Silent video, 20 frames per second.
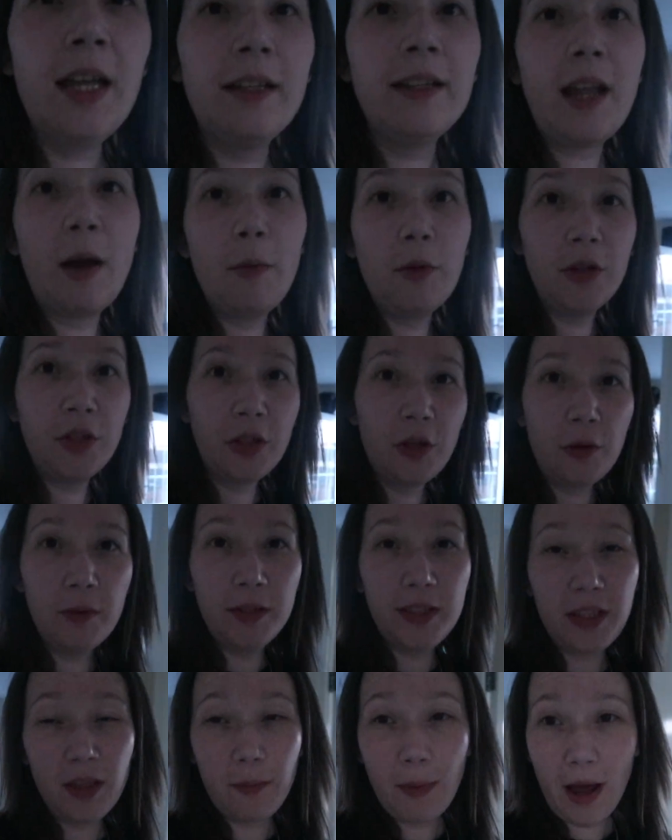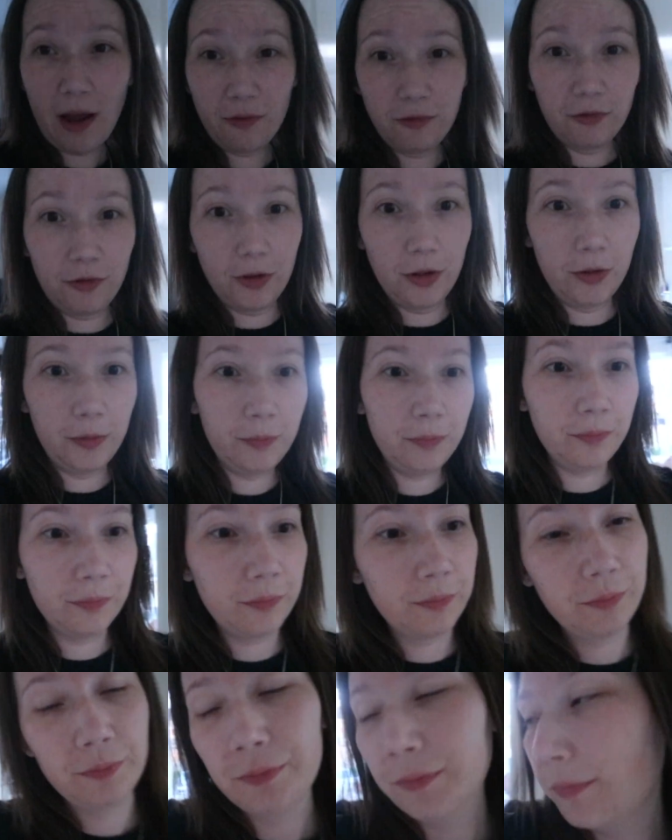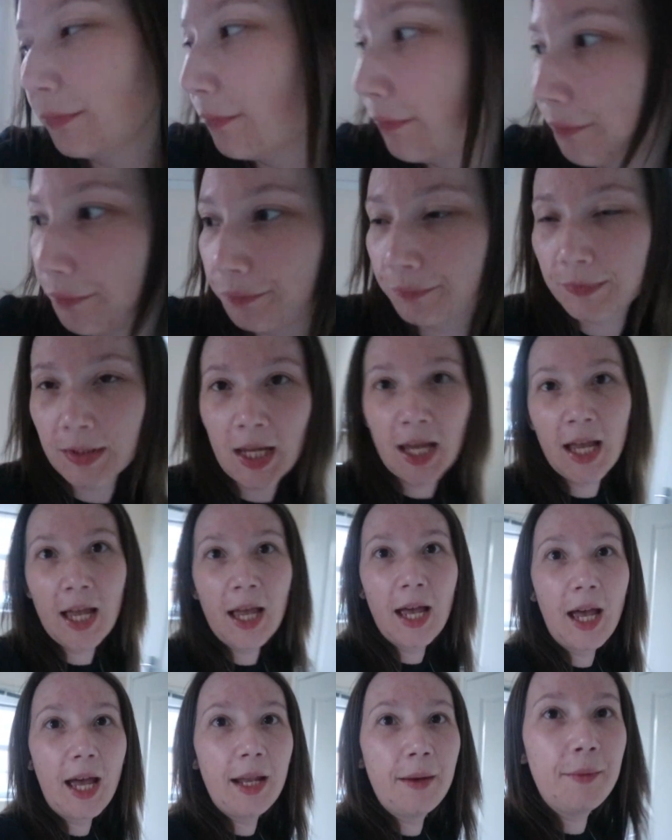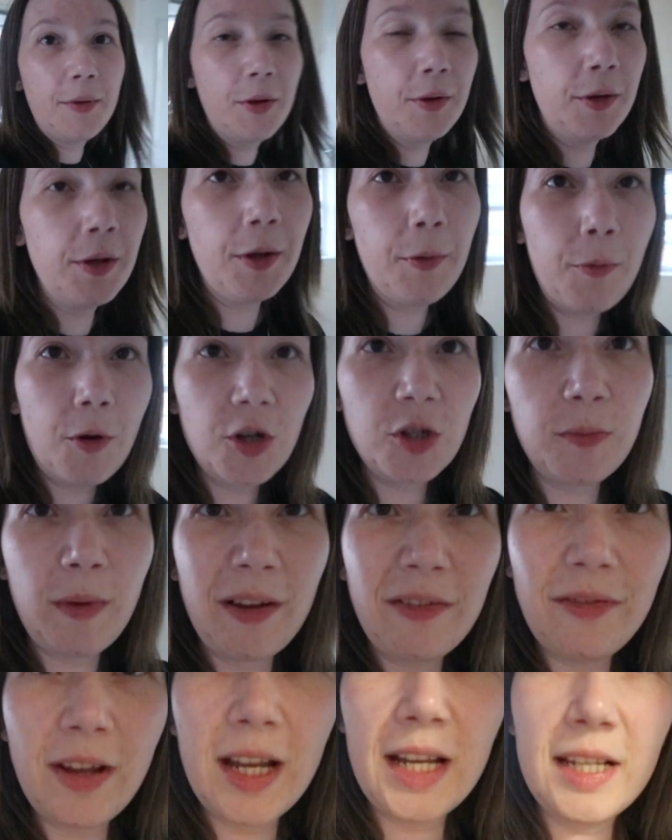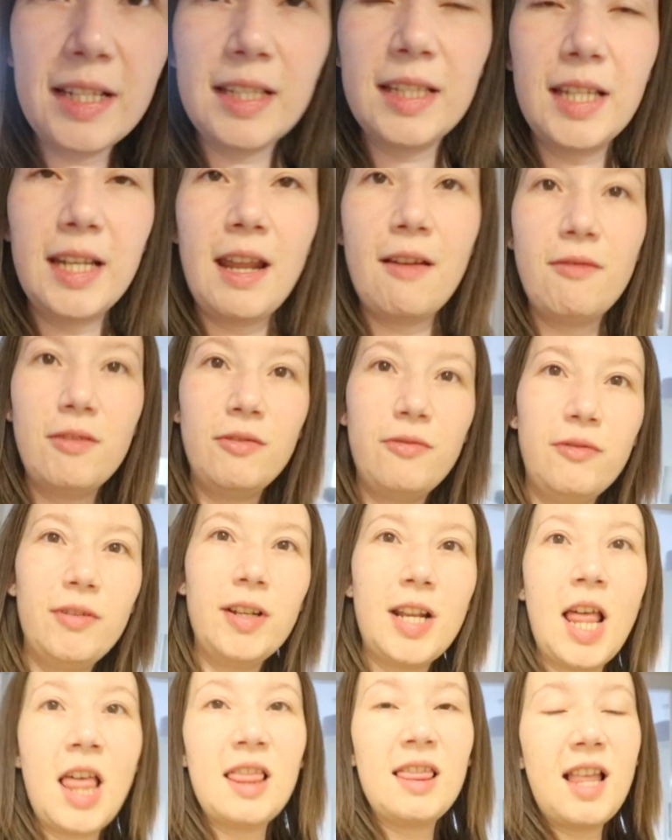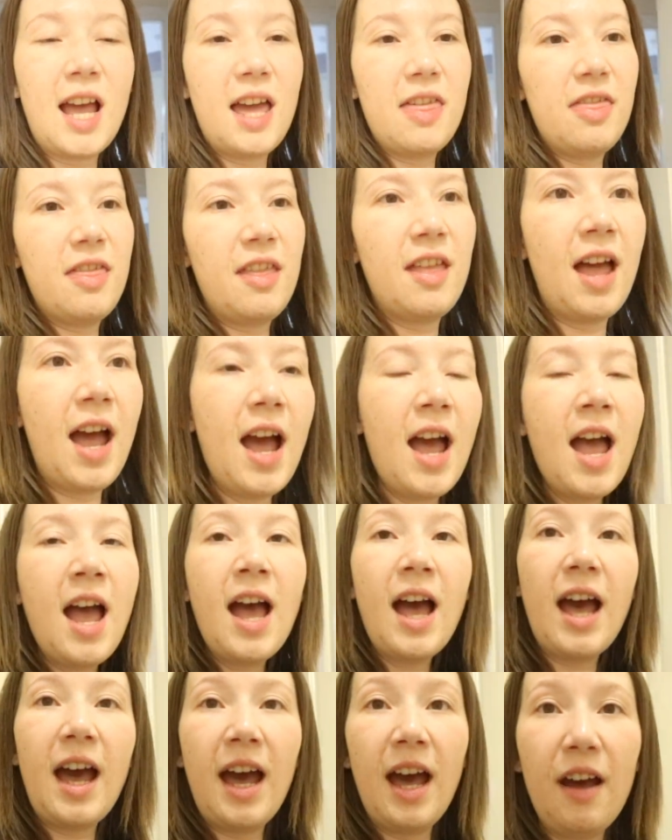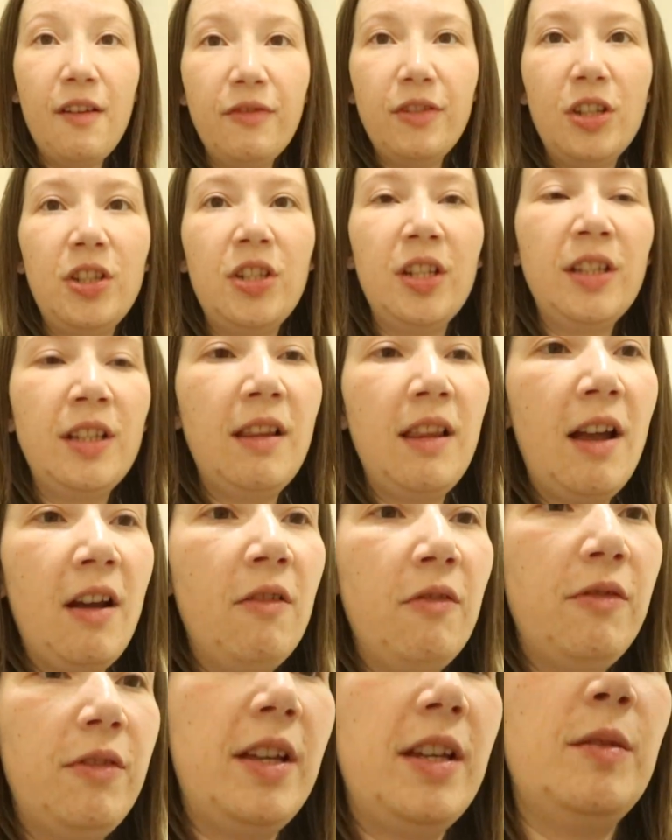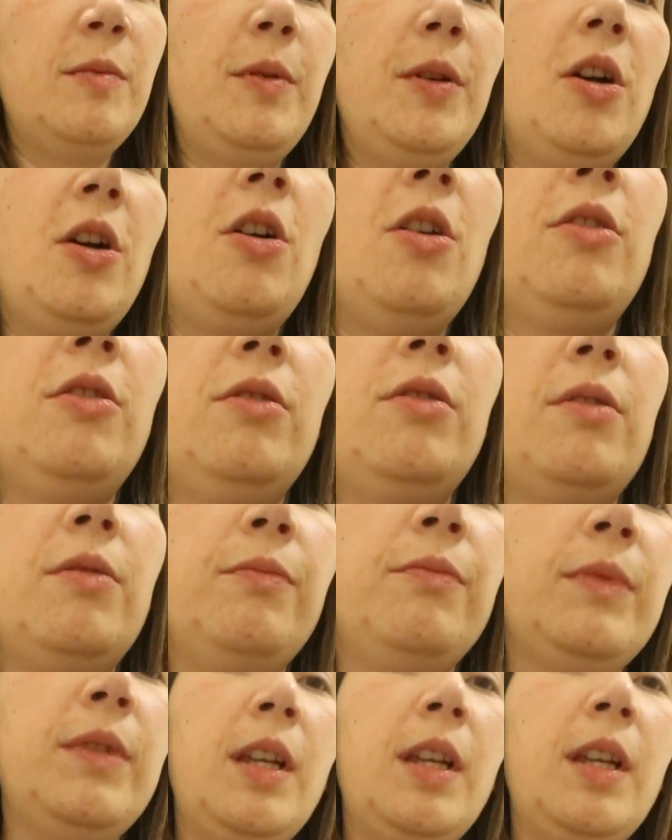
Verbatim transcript: Now we're gonna go into the bathroom and I'm gonna go wash my face and everything like that. I have to turn the light off for this because